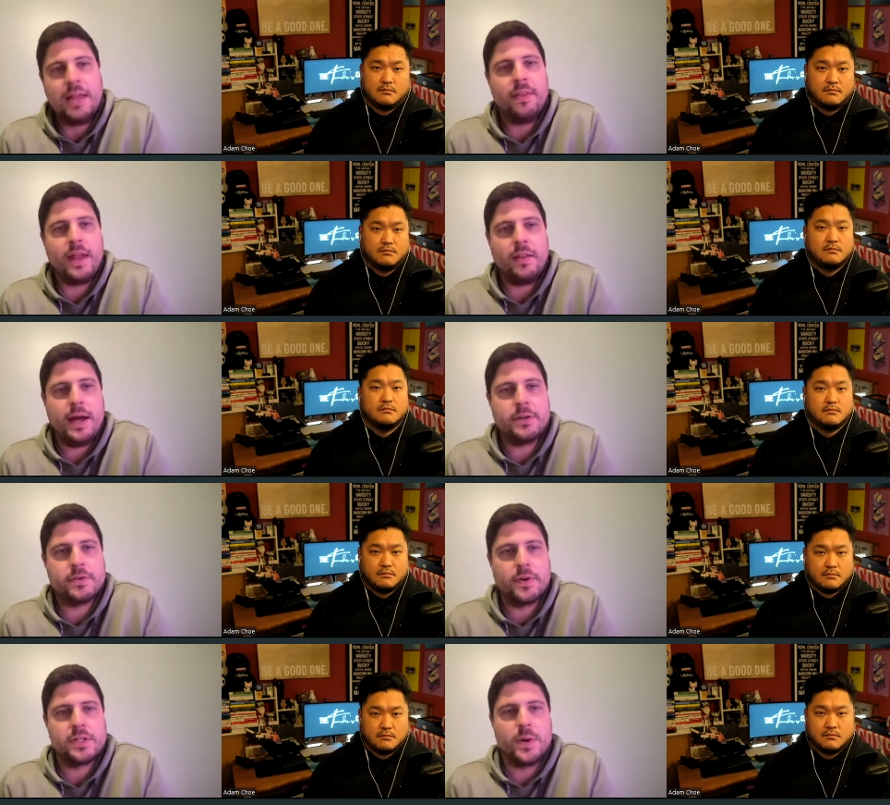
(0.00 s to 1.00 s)
Speaker 1: And then that
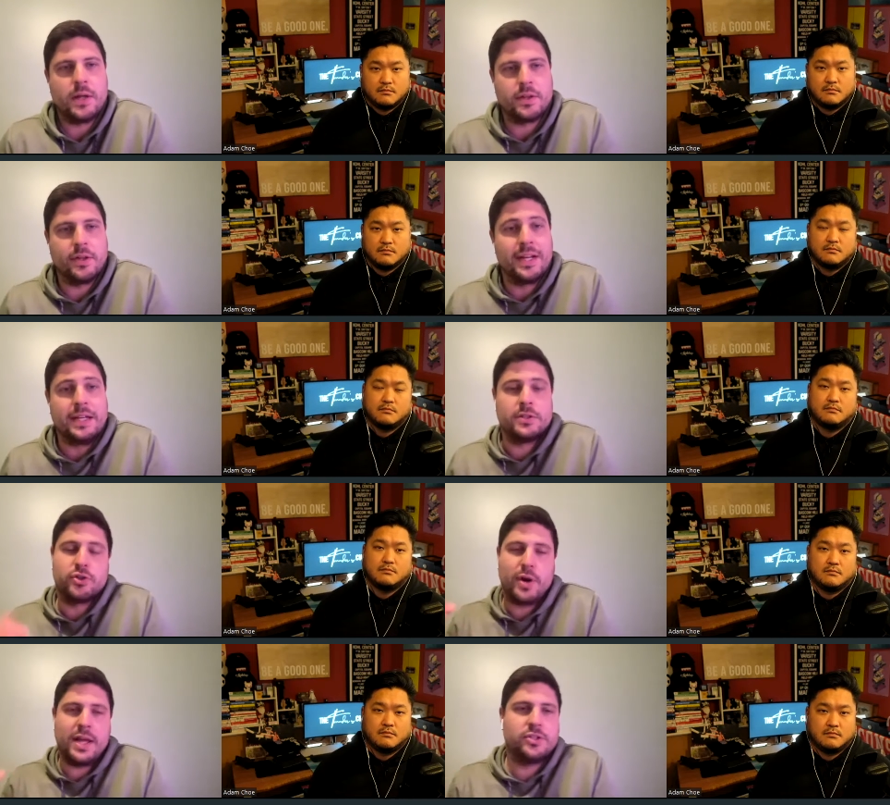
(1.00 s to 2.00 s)
allows for it to go out there and
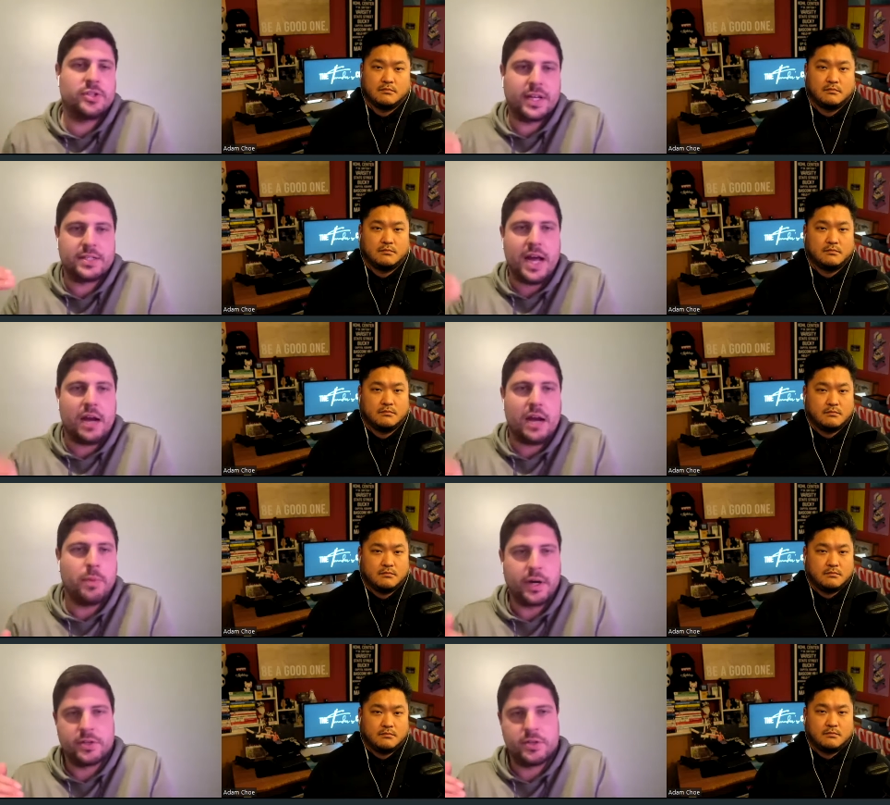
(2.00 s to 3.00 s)
it trade just like a
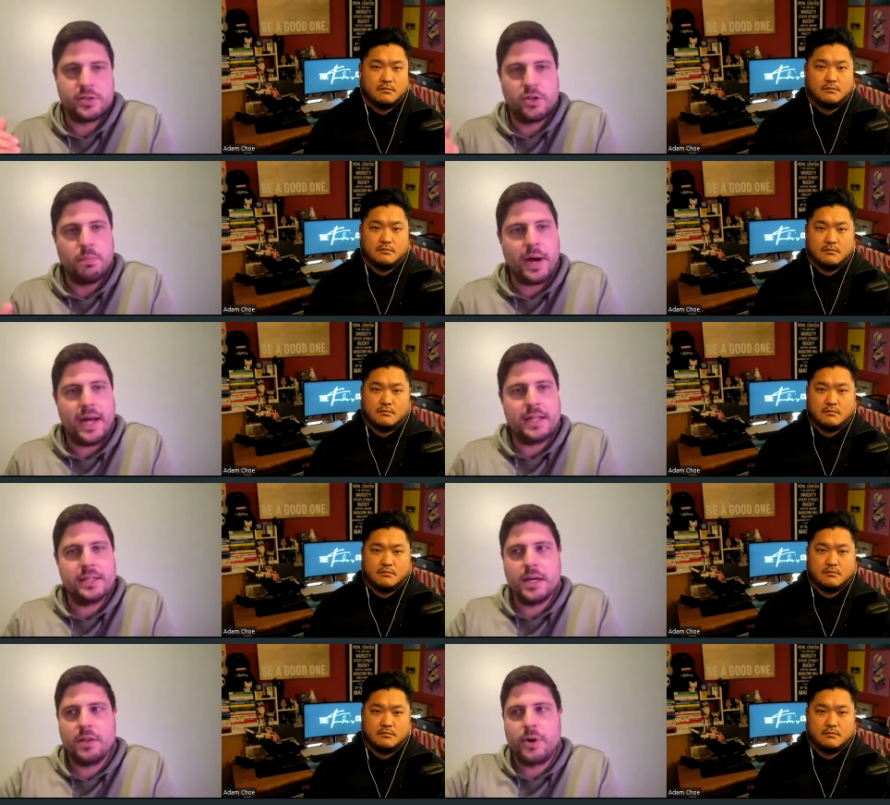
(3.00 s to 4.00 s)
stock market. So you can buy
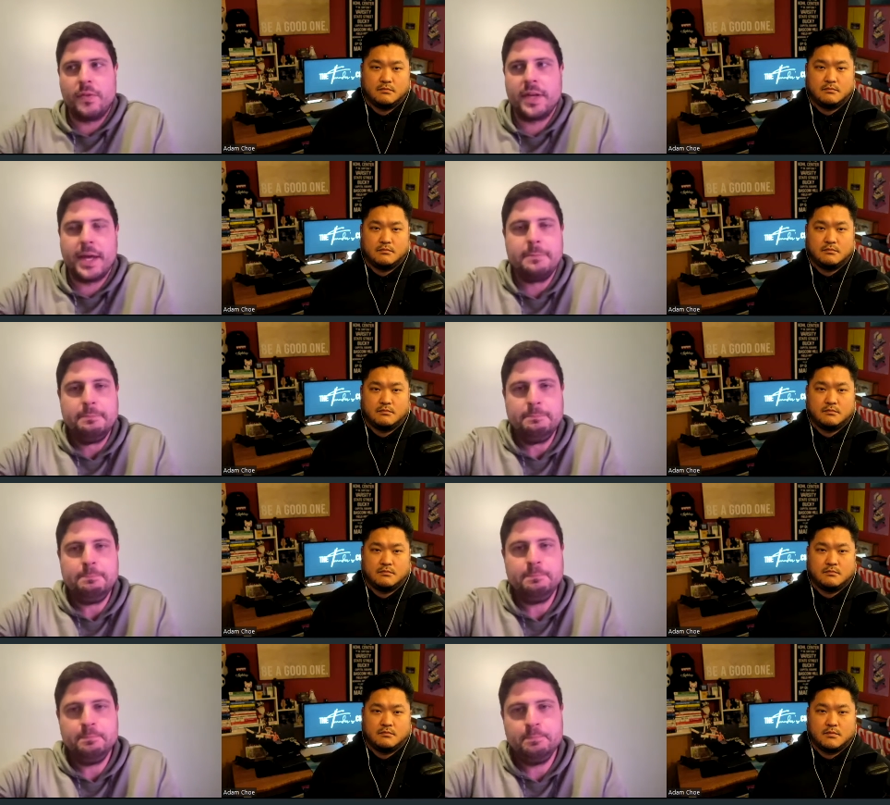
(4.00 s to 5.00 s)
and sell throughout the
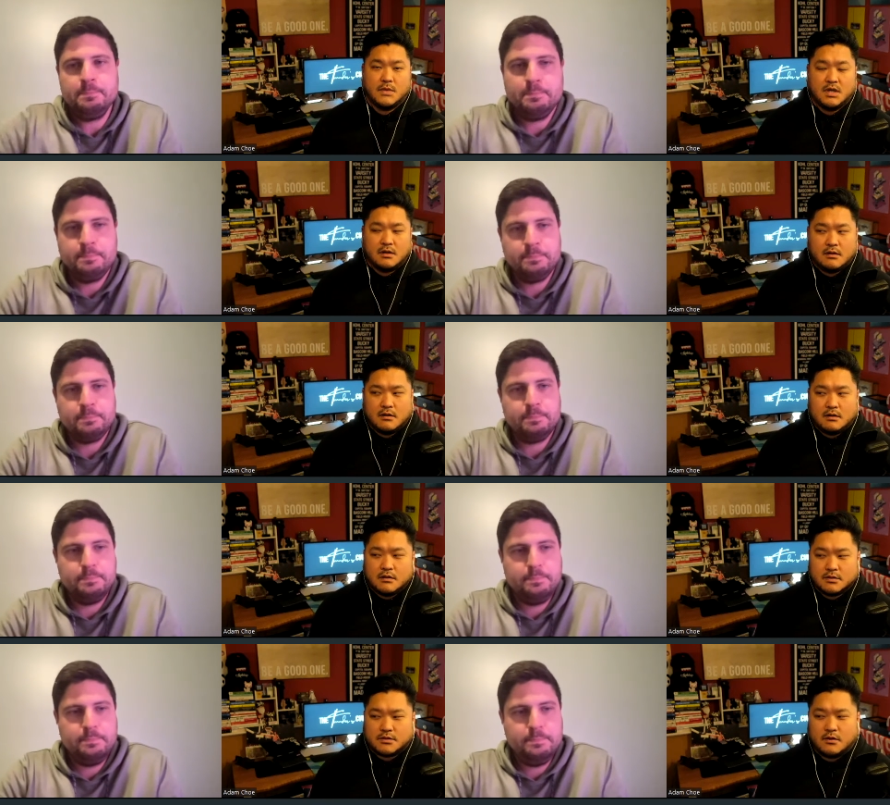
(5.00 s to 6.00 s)
day.
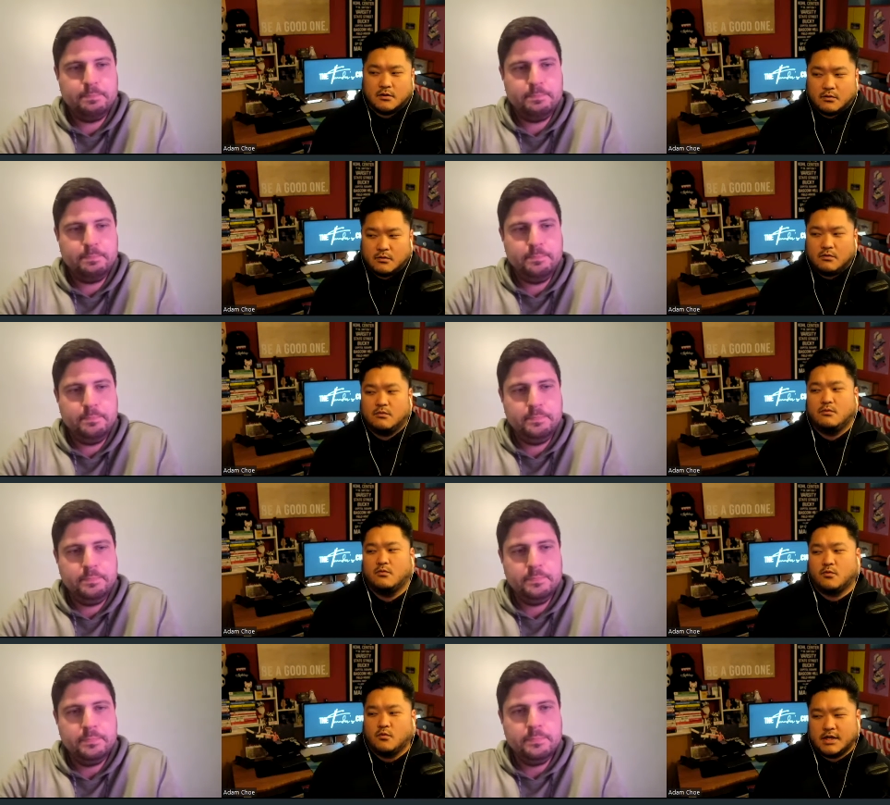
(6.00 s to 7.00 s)
Speaker 2: So
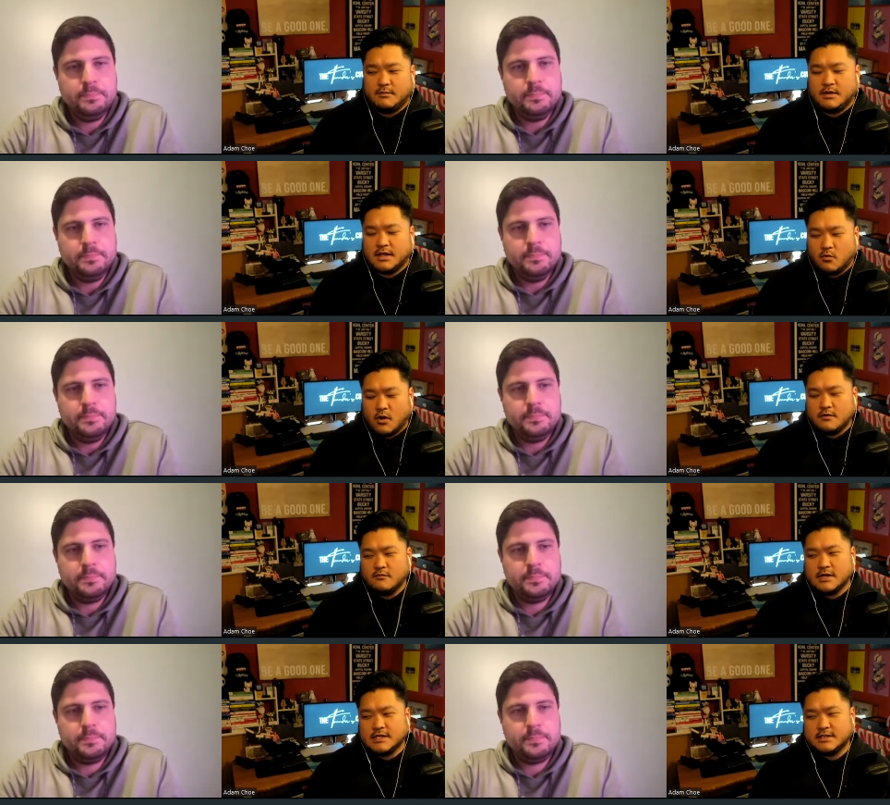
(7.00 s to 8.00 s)
give me like one
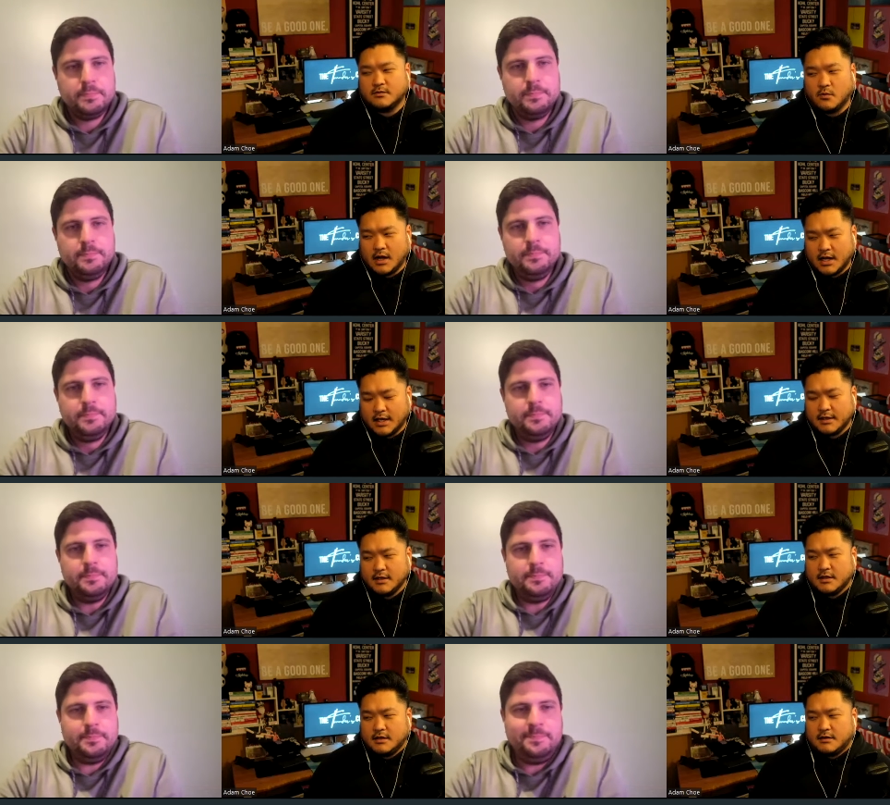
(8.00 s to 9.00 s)
reason why
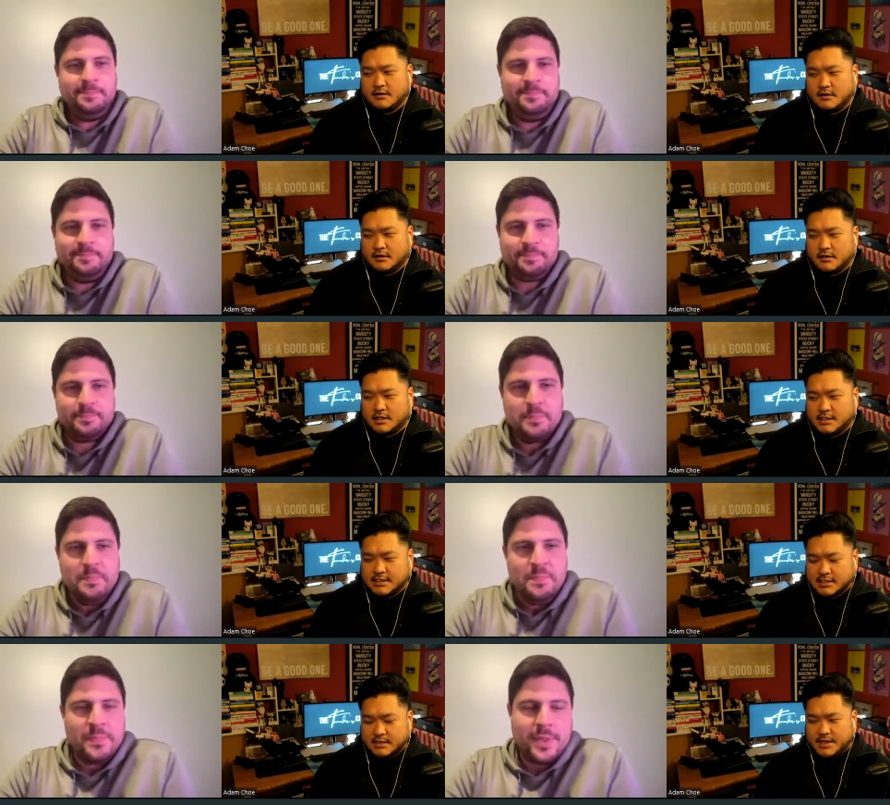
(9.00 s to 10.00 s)
the the
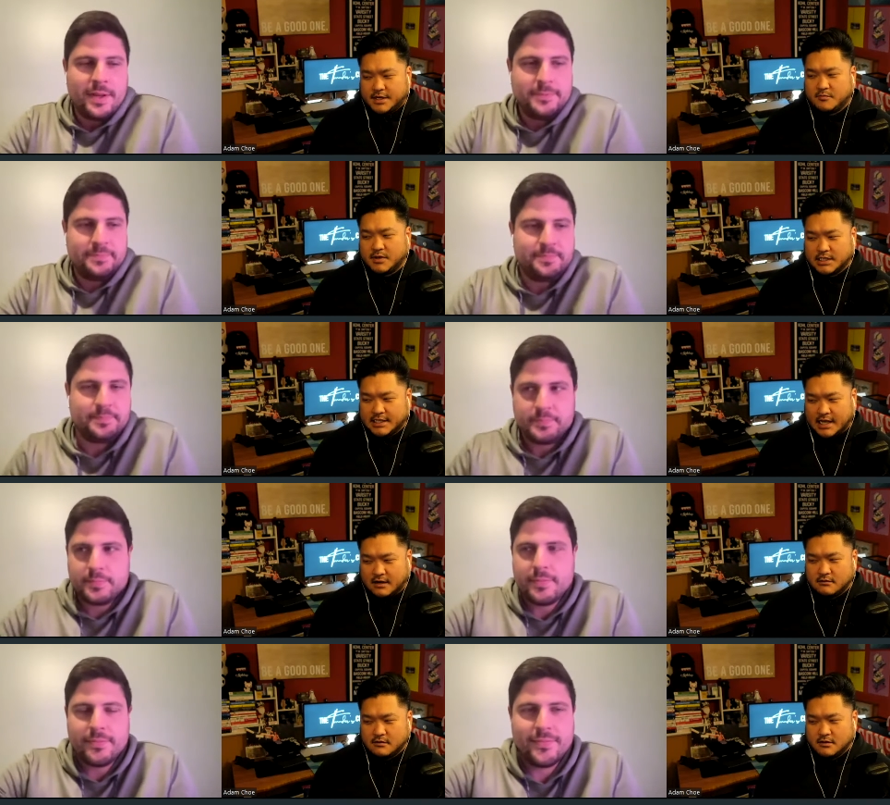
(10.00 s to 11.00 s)
system that you're building
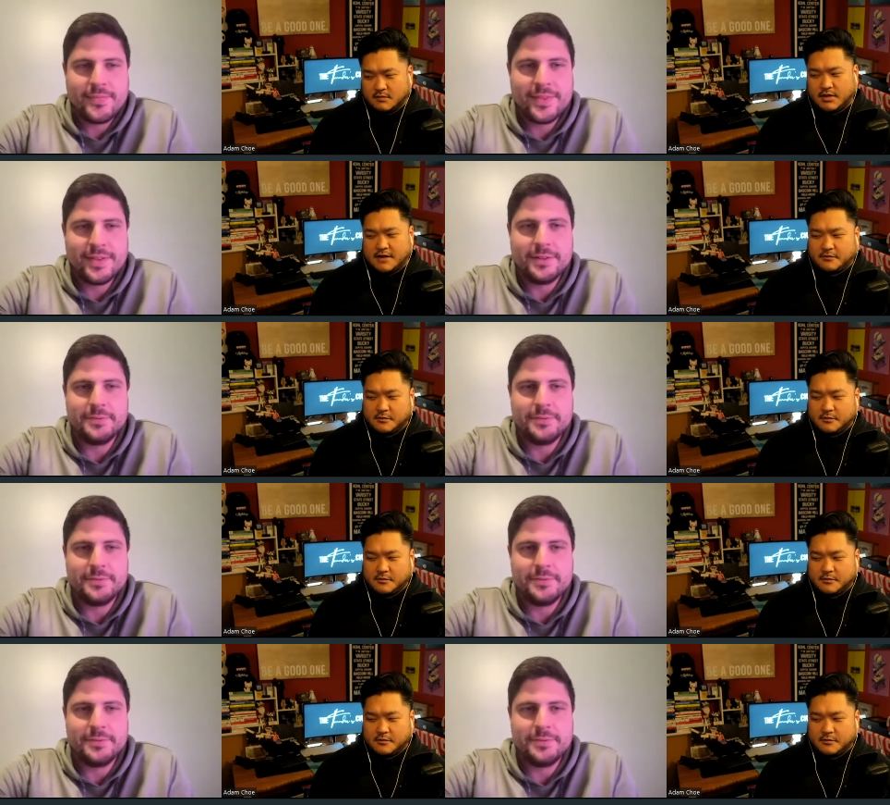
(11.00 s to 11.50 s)
out, the platform you're